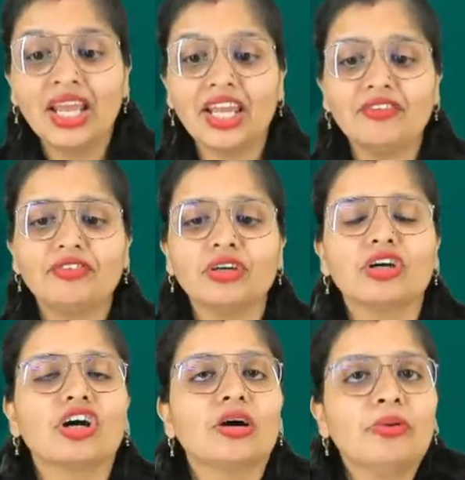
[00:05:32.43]
if you
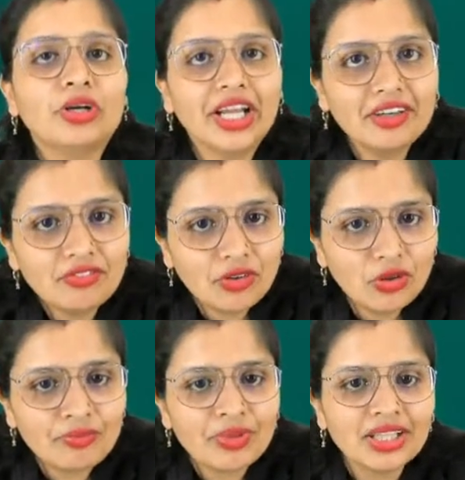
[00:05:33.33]
talk about
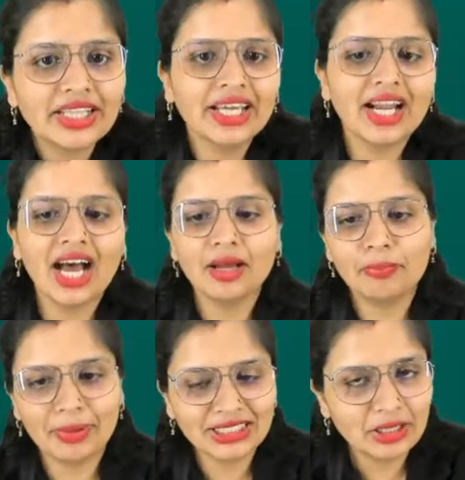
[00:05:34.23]
inflow, there are
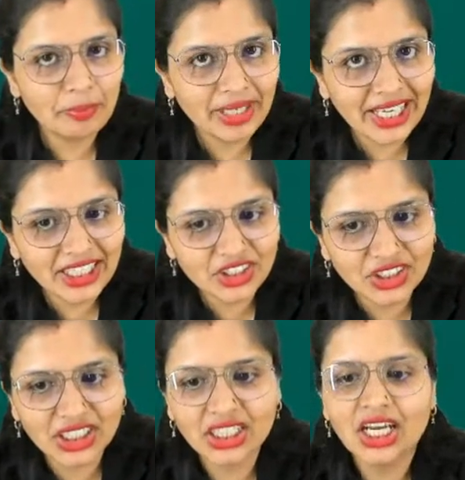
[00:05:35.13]

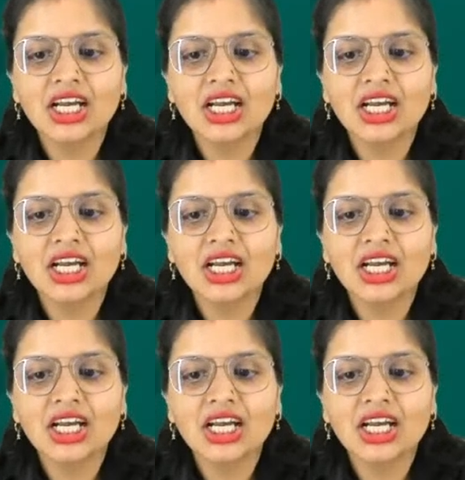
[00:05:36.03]
precipitation,